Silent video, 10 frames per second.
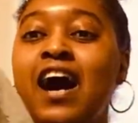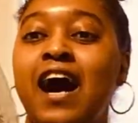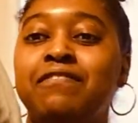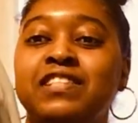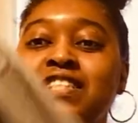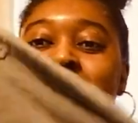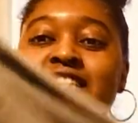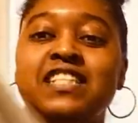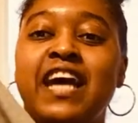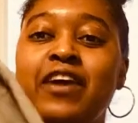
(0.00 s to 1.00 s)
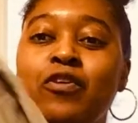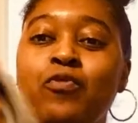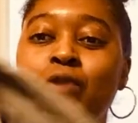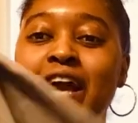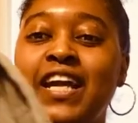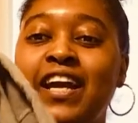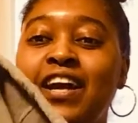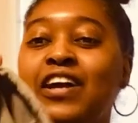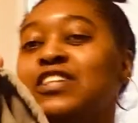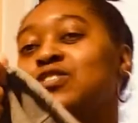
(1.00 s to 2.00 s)
obviously it's like right
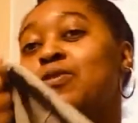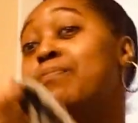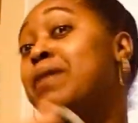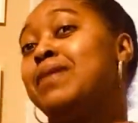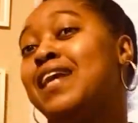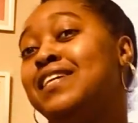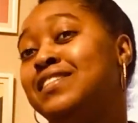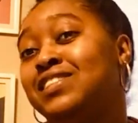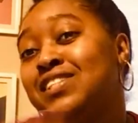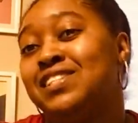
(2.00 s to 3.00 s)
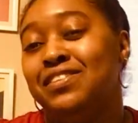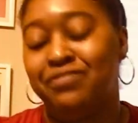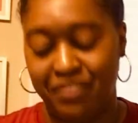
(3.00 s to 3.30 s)
here. So maybe I just didn't